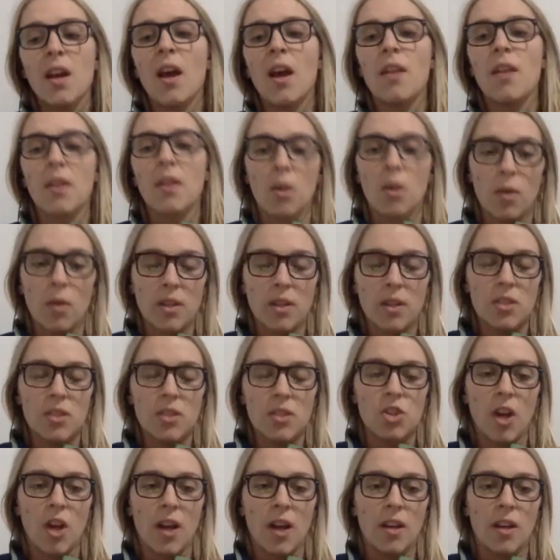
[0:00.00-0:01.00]
and then going to
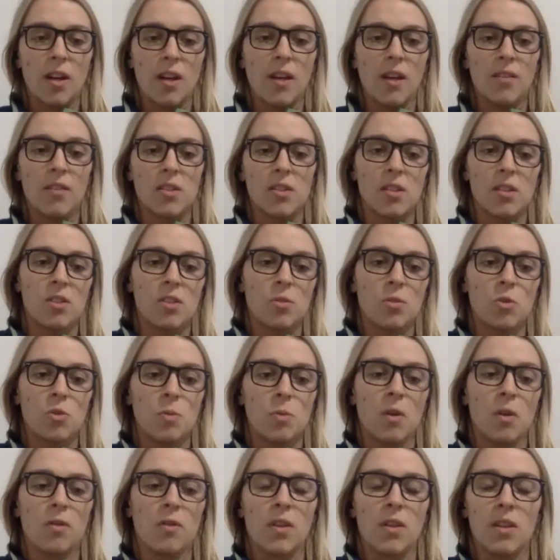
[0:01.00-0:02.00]
China obviously switched
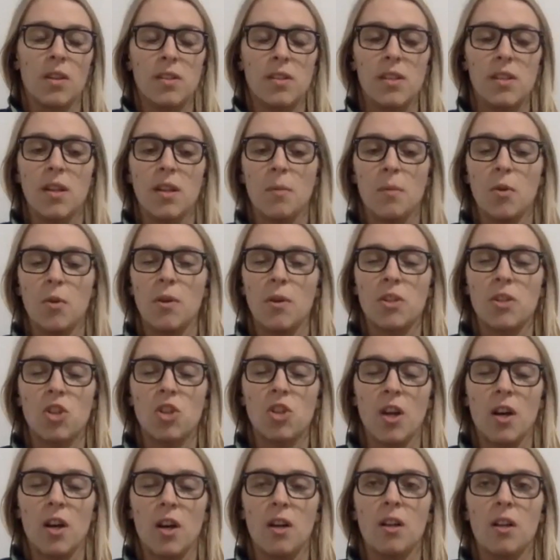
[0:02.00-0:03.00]
me over to the
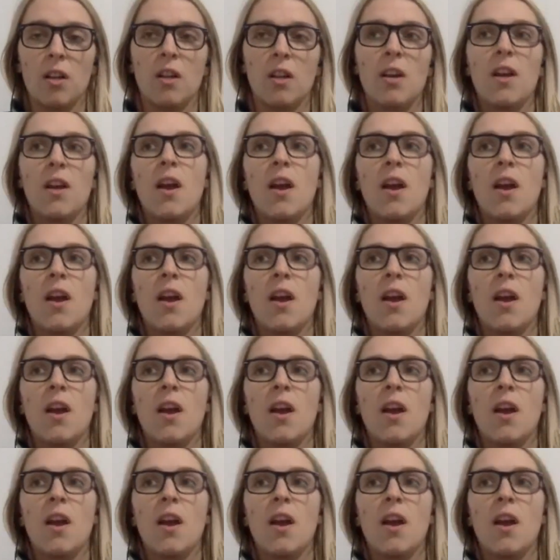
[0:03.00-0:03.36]
CWHL.